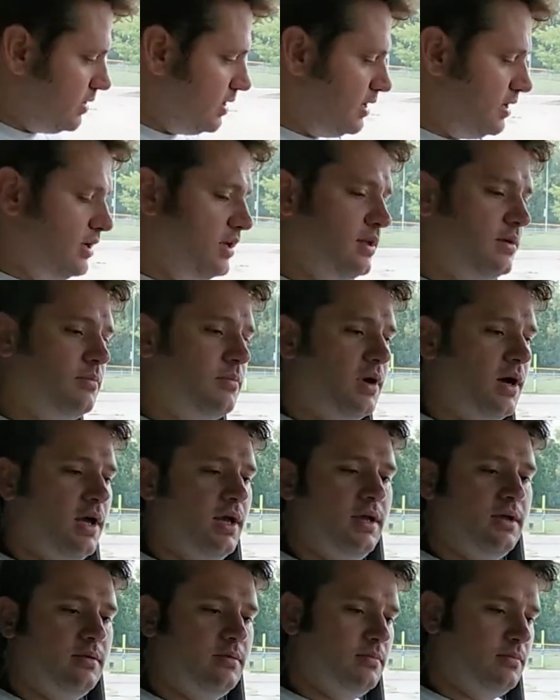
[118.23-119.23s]
in
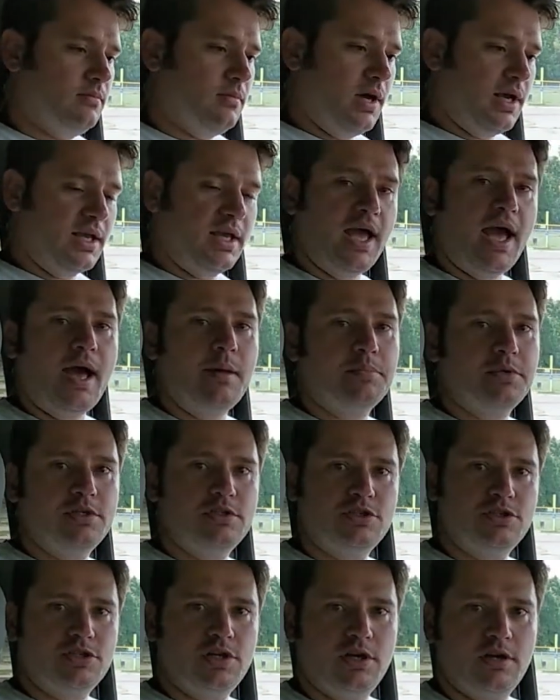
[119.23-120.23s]
my captain's
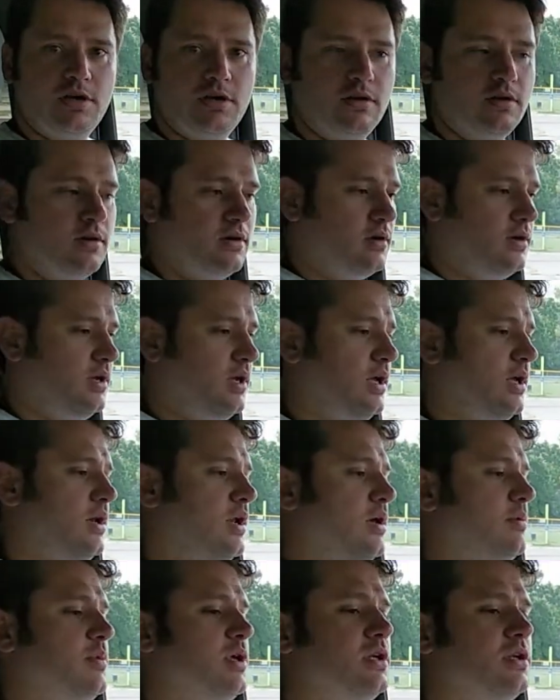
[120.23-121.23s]
chair, and
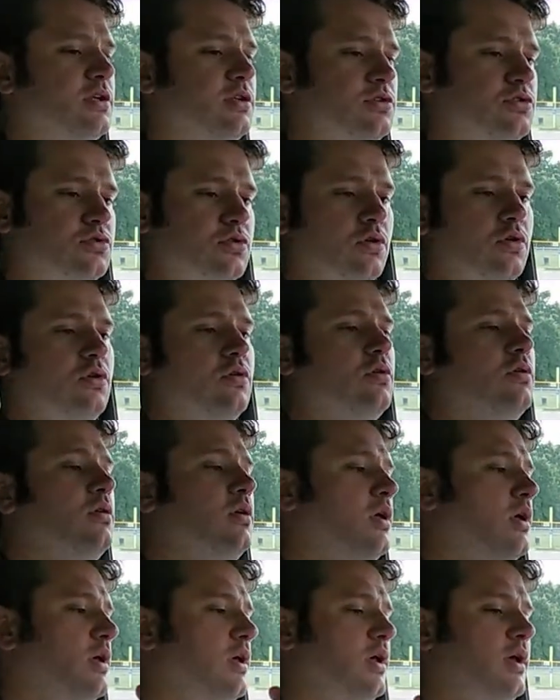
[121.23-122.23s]
I'm in control,
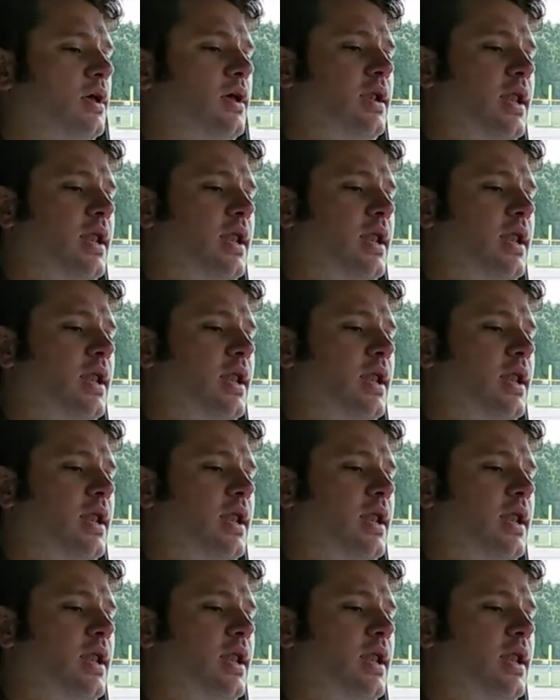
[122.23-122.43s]
and